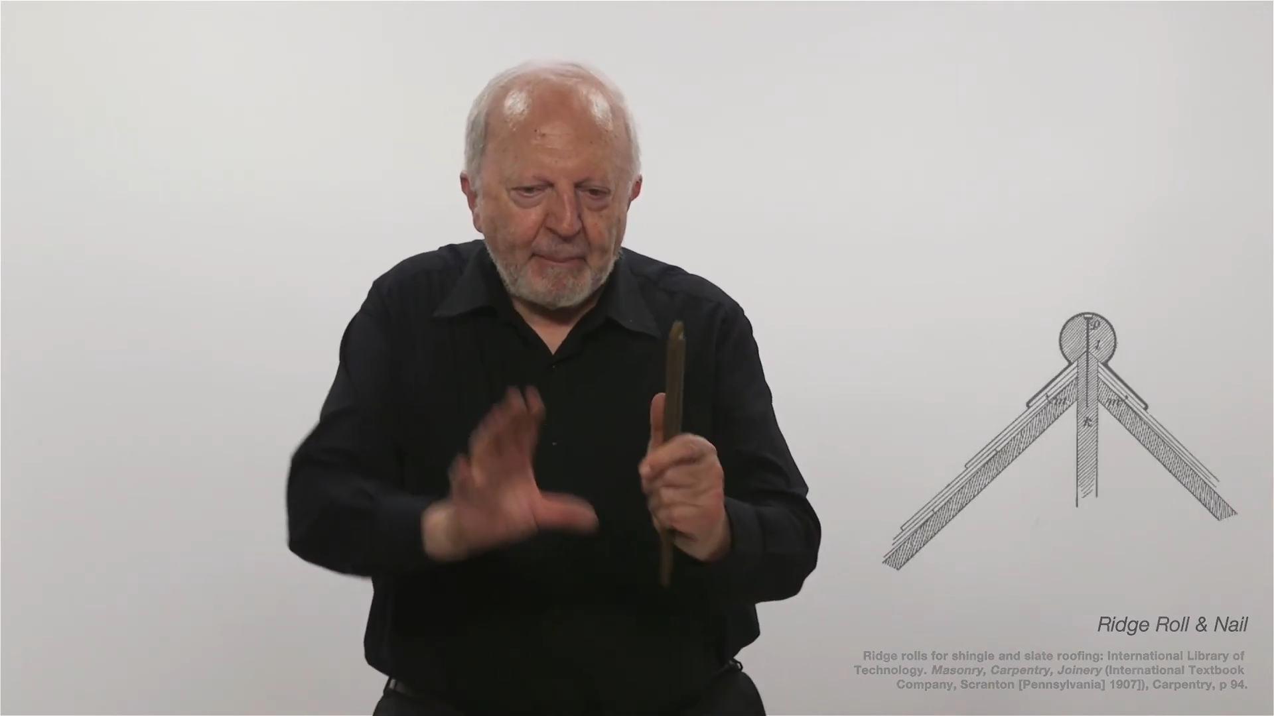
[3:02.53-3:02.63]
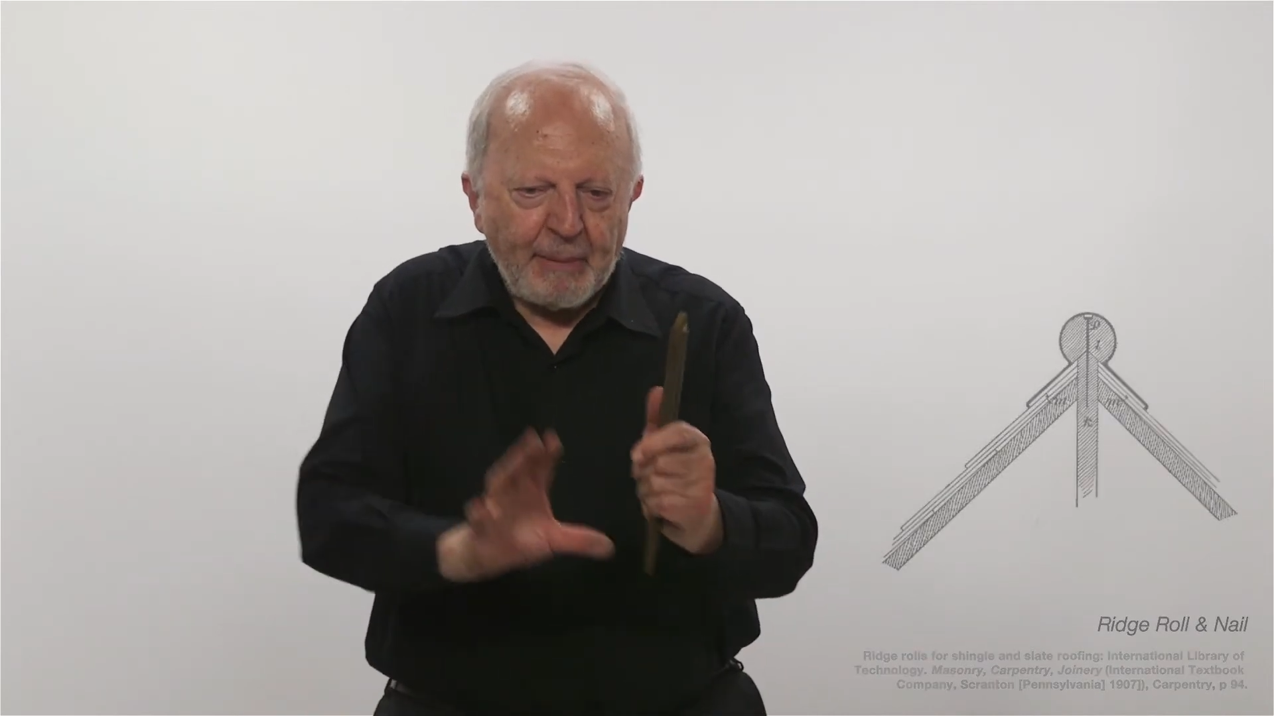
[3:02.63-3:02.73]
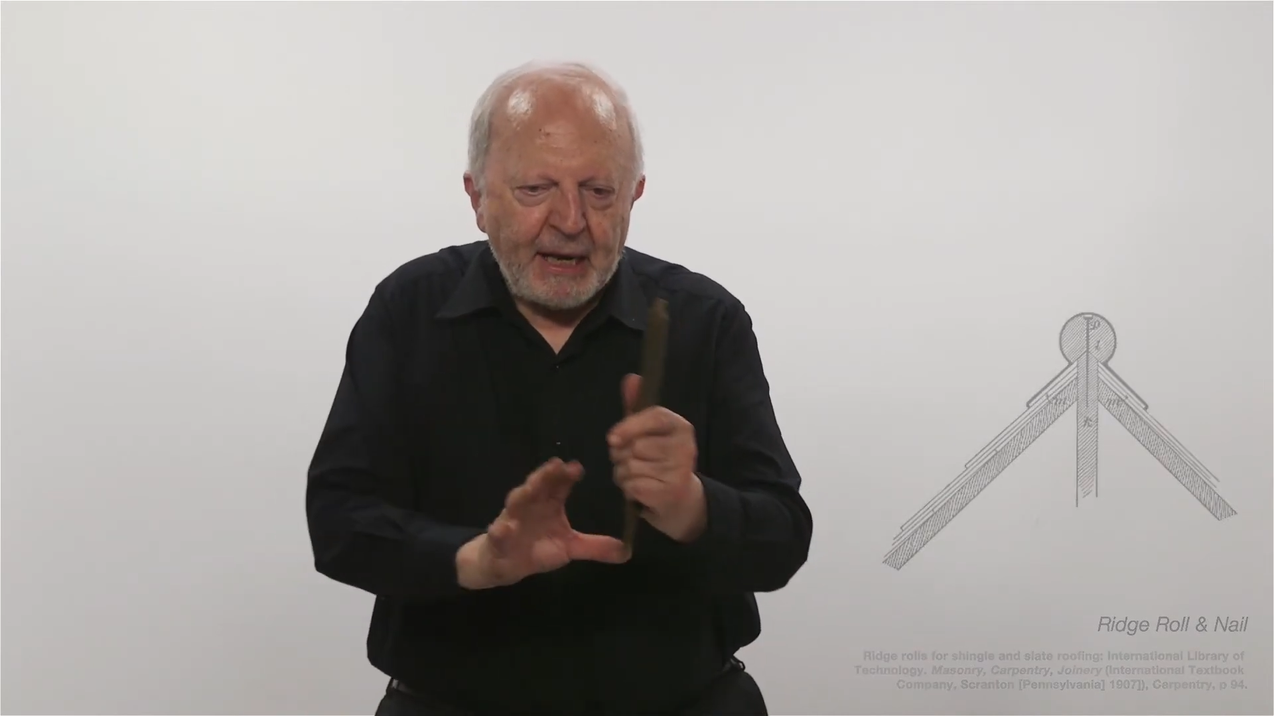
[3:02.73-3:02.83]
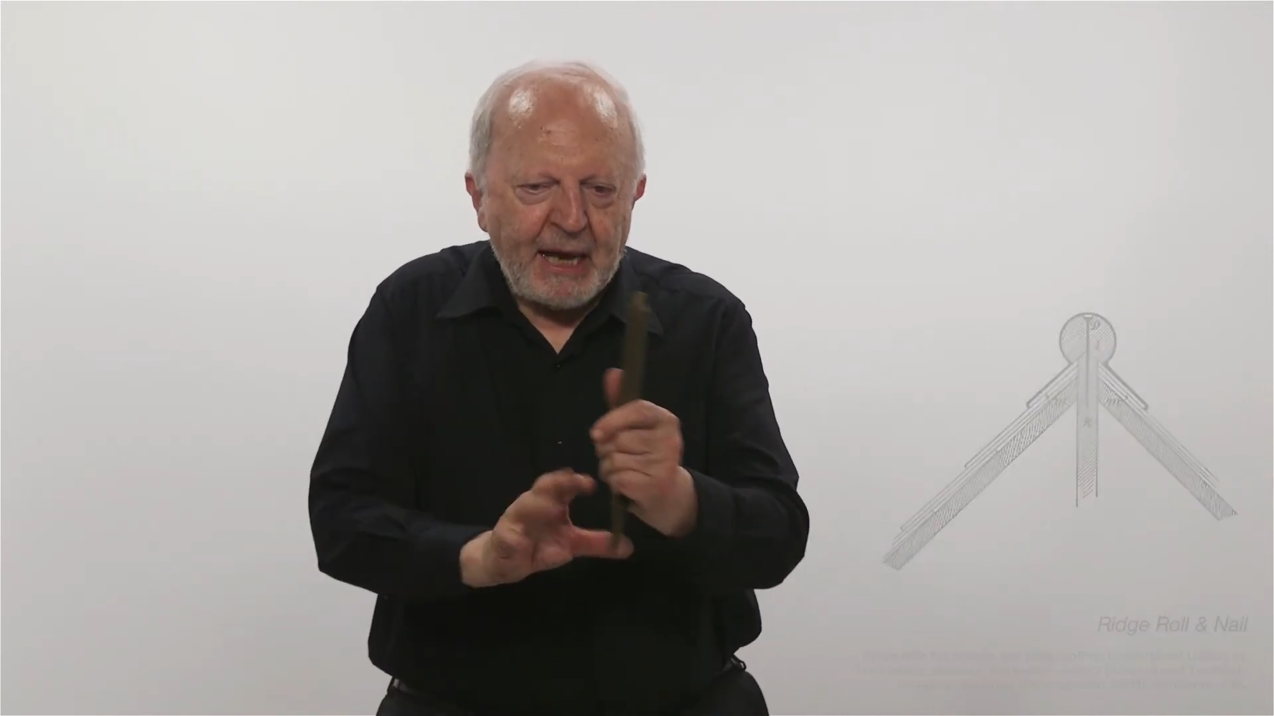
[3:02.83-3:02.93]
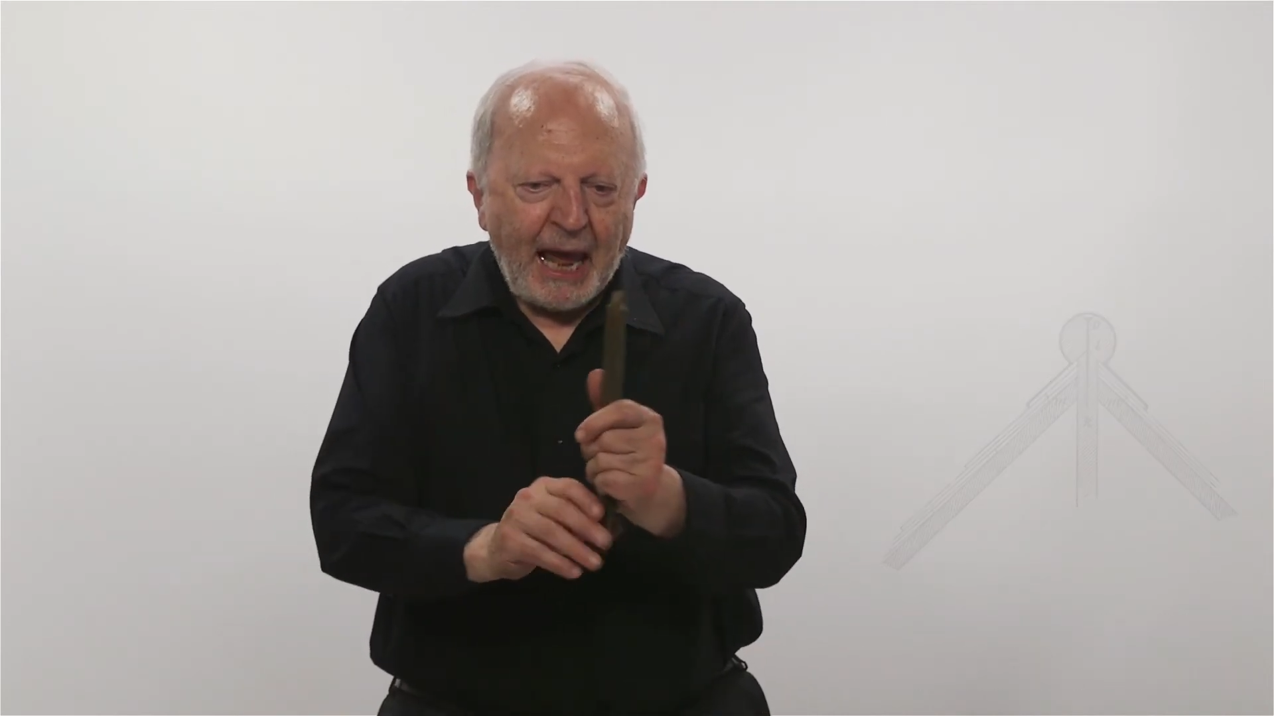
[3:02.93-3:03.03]
a
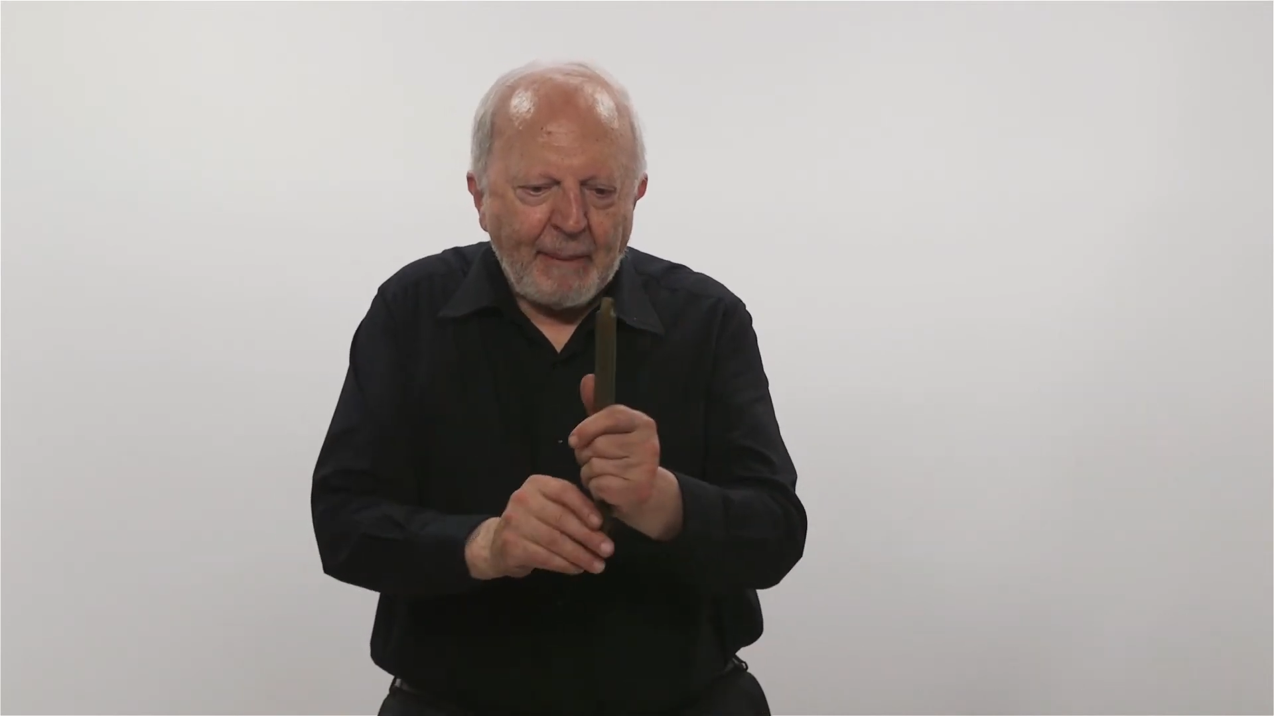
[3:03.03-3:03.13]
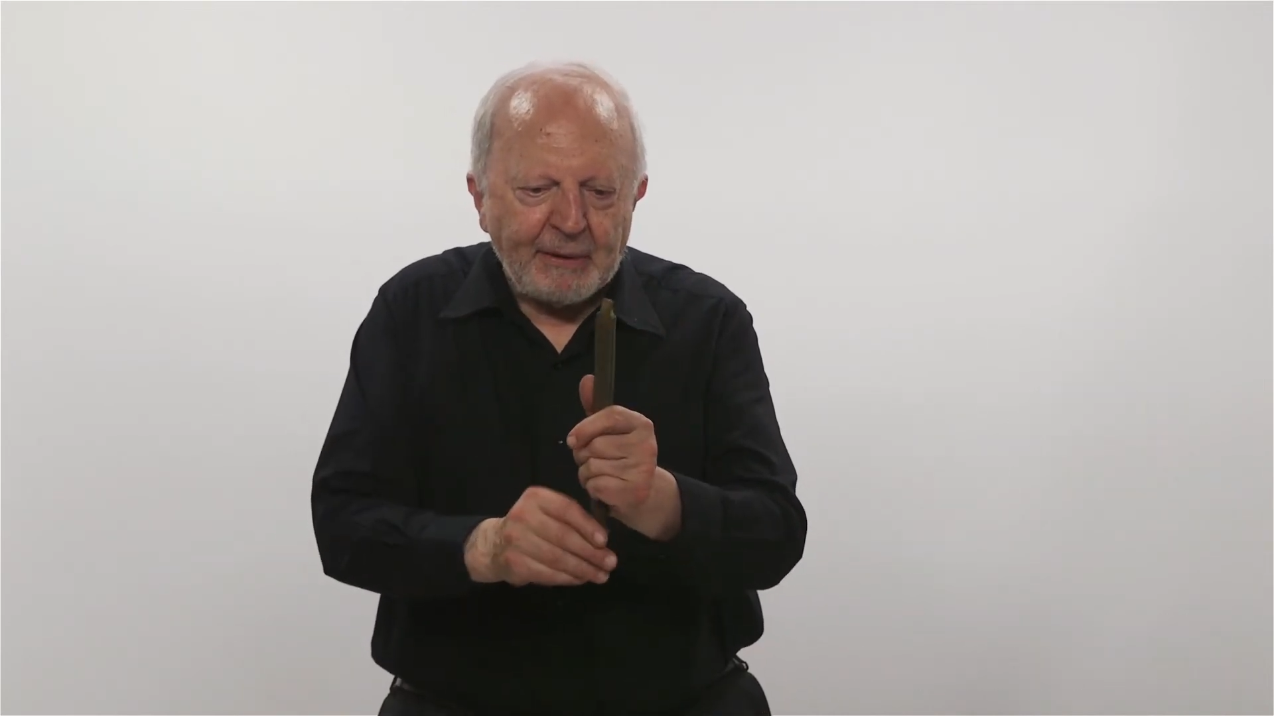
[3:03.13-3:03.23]
big gap,